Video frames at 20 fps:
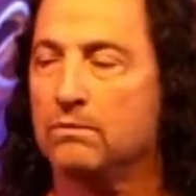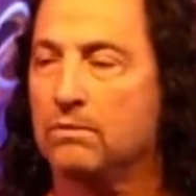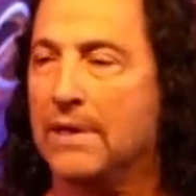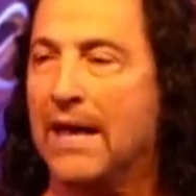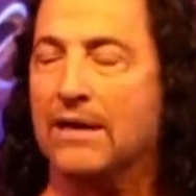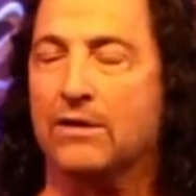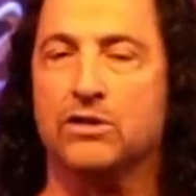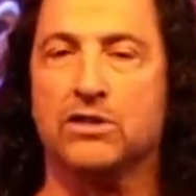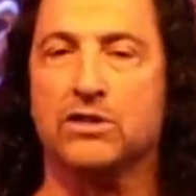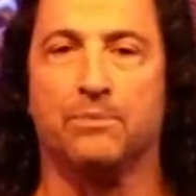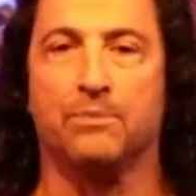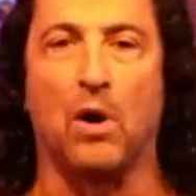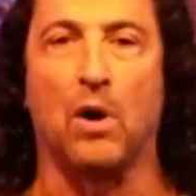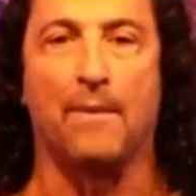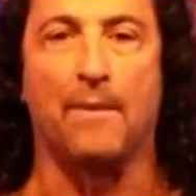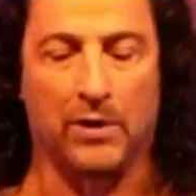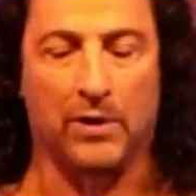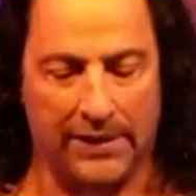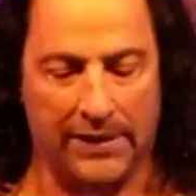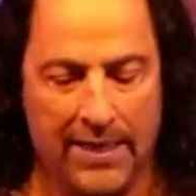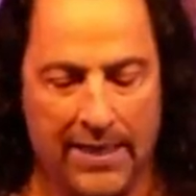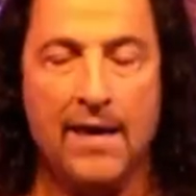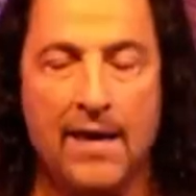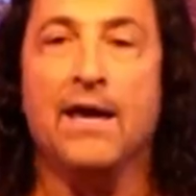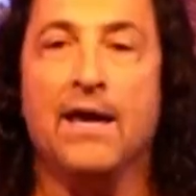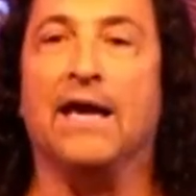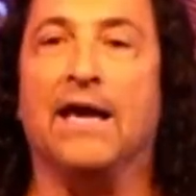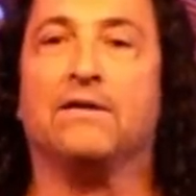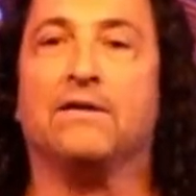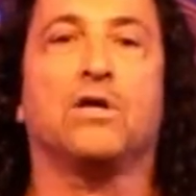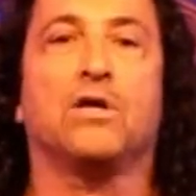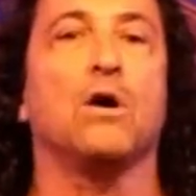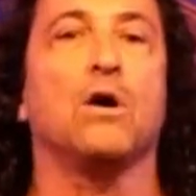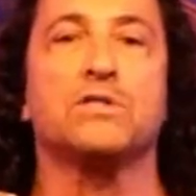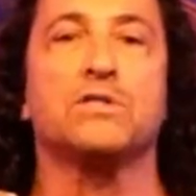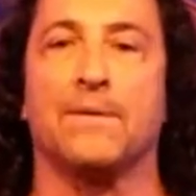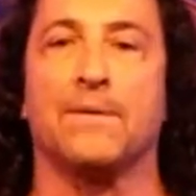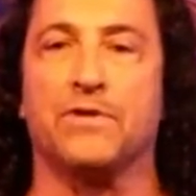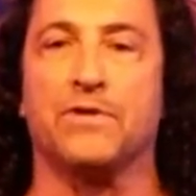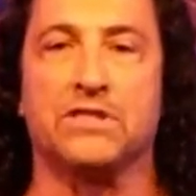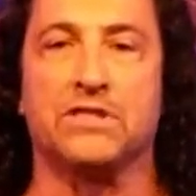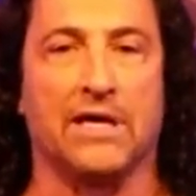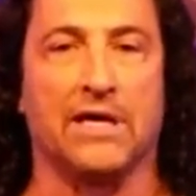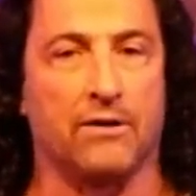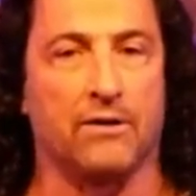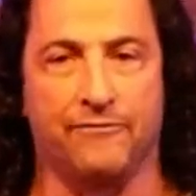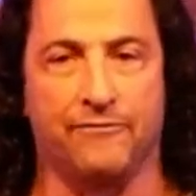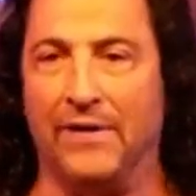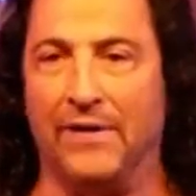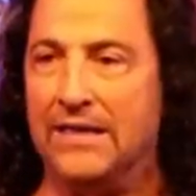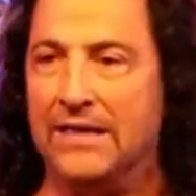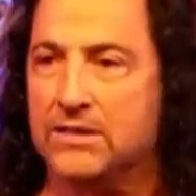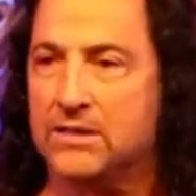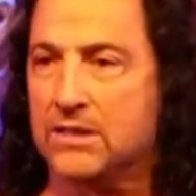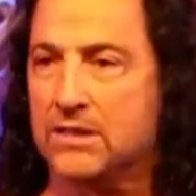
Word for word: energy properly, it goes up the center, feeds